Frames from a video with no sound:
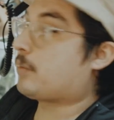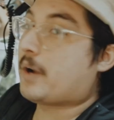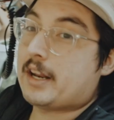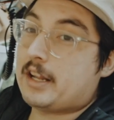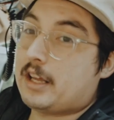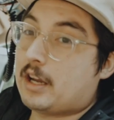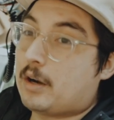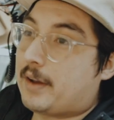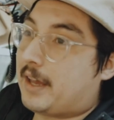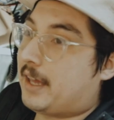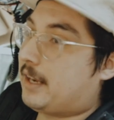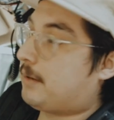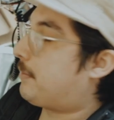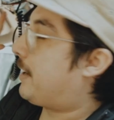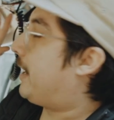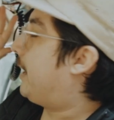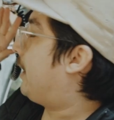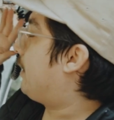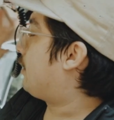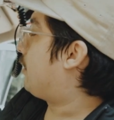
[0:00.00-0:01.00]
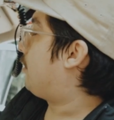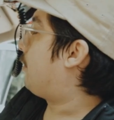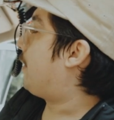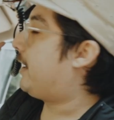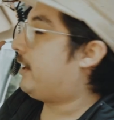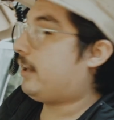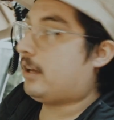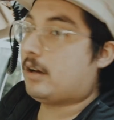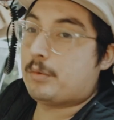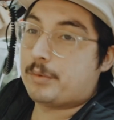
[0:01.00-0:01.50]
radio and my other
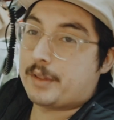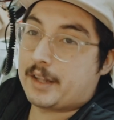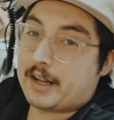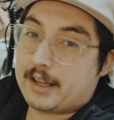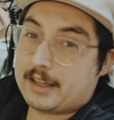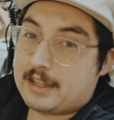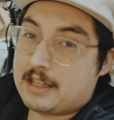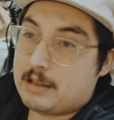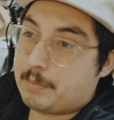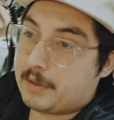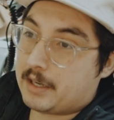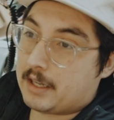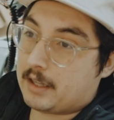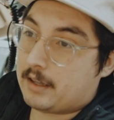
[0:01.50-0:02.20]
radio that I keep in